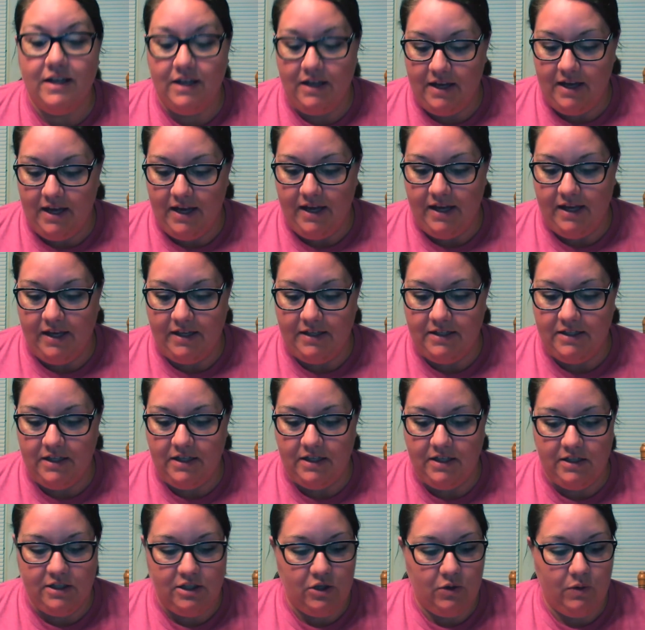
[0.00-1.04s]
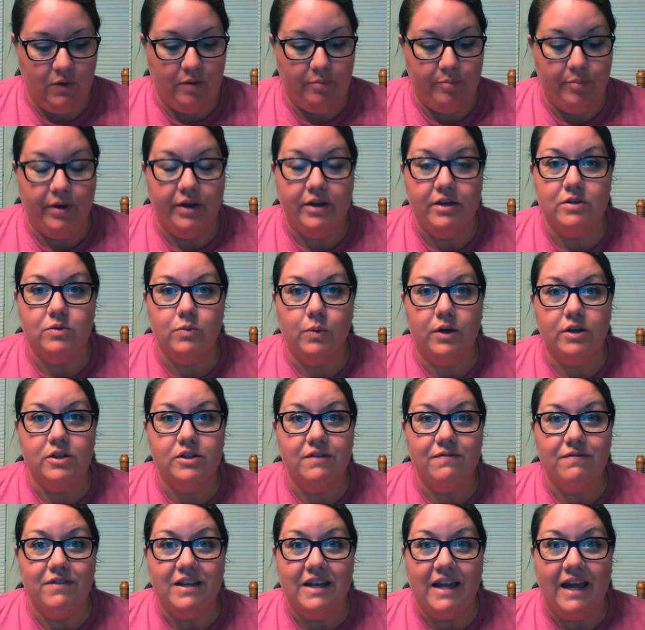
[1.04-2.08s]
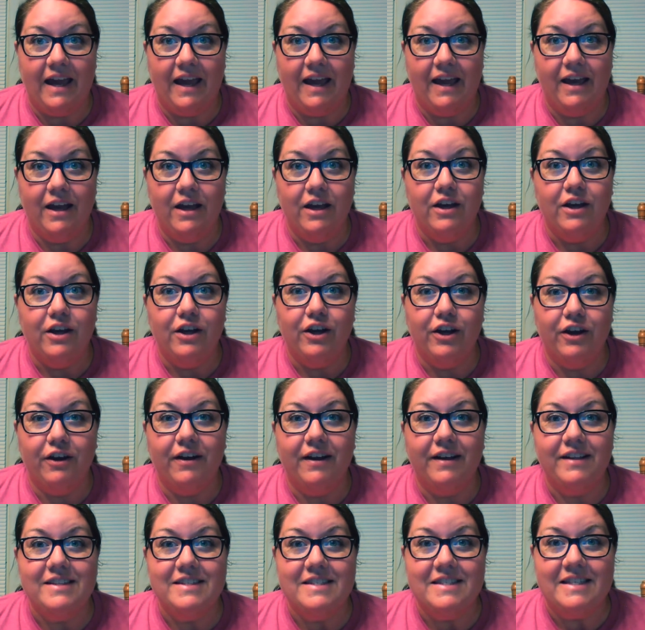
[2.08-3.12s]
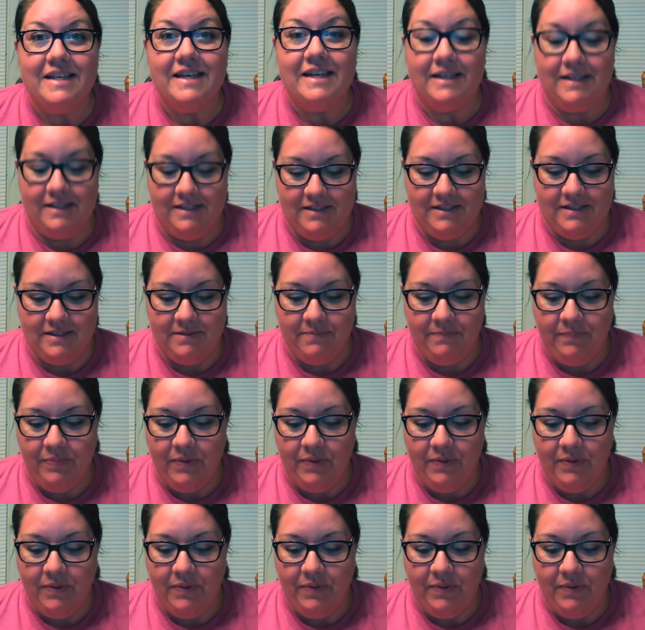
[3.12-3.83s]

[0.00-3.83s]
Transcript: And to our buzzwords of the day, God sends.